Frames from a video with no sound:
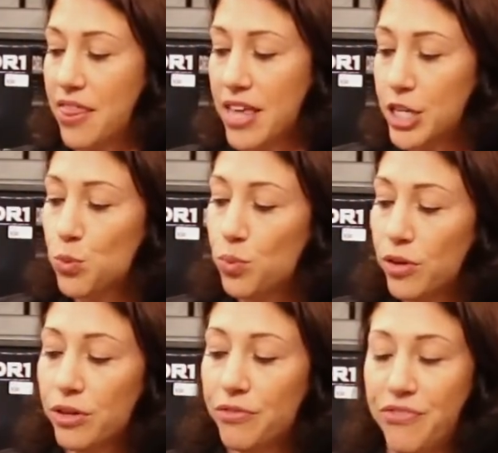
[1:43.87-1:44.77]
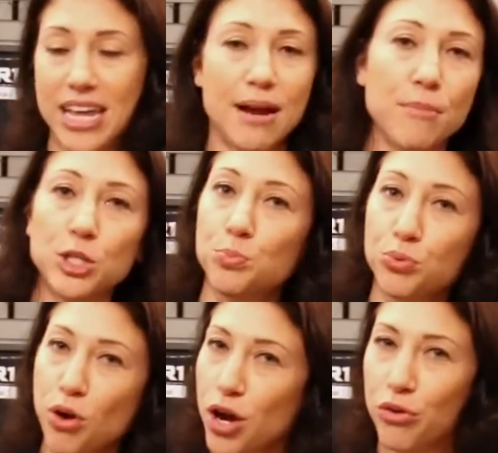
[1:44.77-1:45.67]
This will fit a much
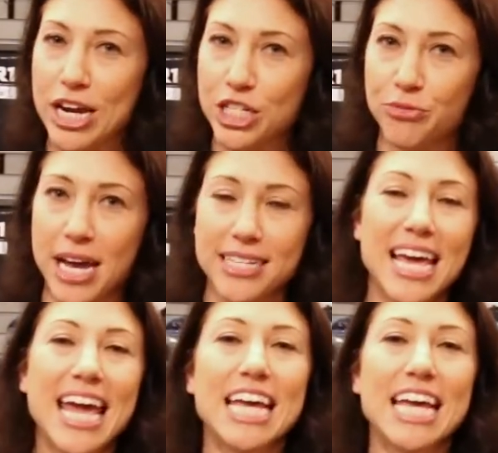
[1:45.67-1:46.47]
broader range of bikes,